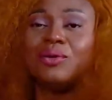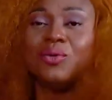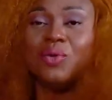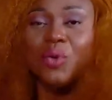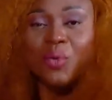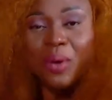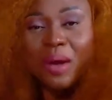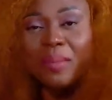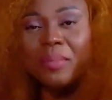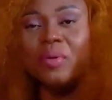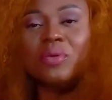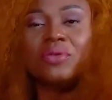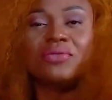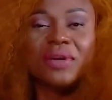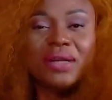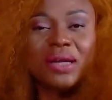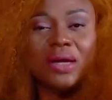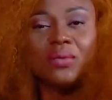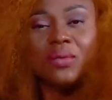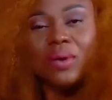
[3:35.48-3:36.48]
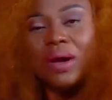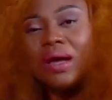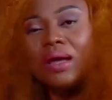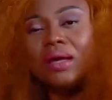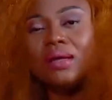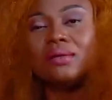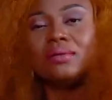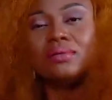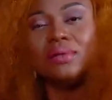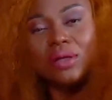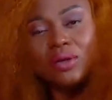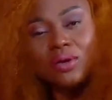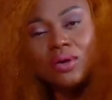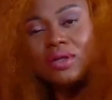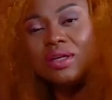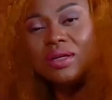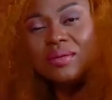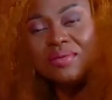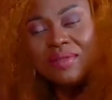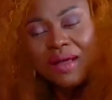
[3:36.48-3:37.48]
know why, but we'll find out why they called
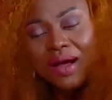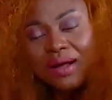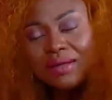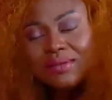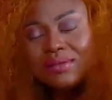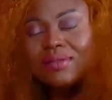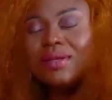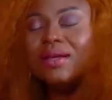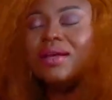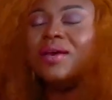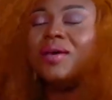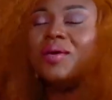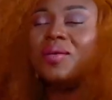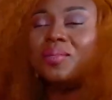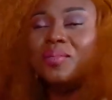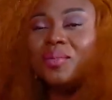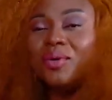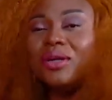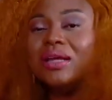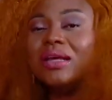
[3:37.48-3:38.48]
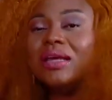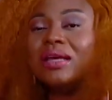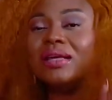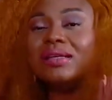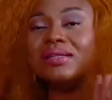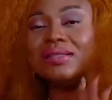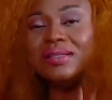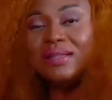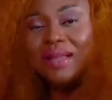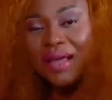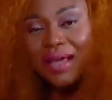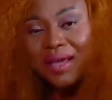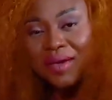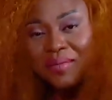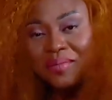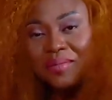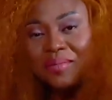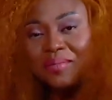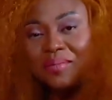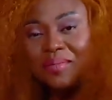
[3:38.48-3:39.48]
him that. But his name
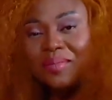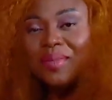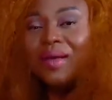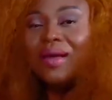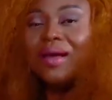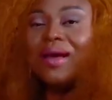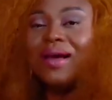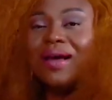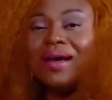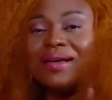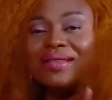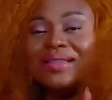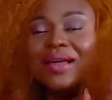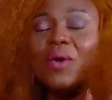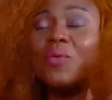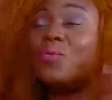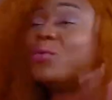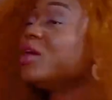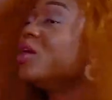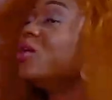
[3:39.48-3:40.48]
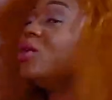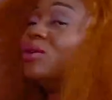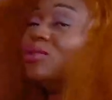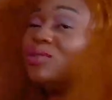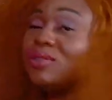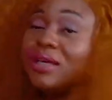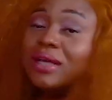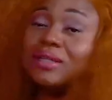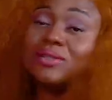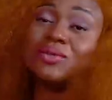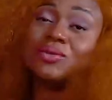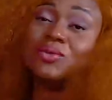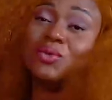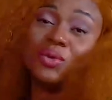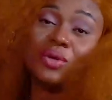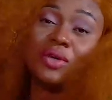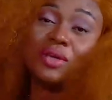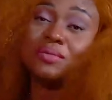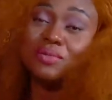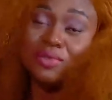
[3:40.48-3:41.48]
that we all get to know
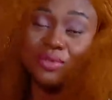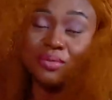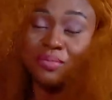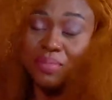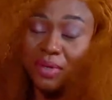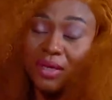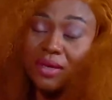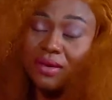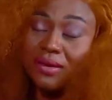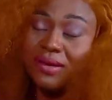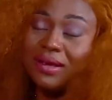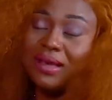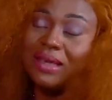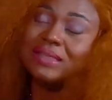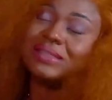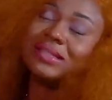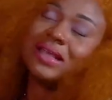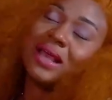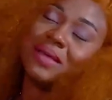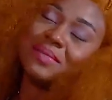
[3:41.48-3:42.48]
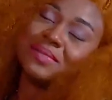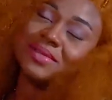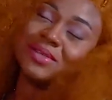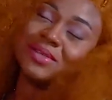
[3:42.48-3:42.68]
him to be is MC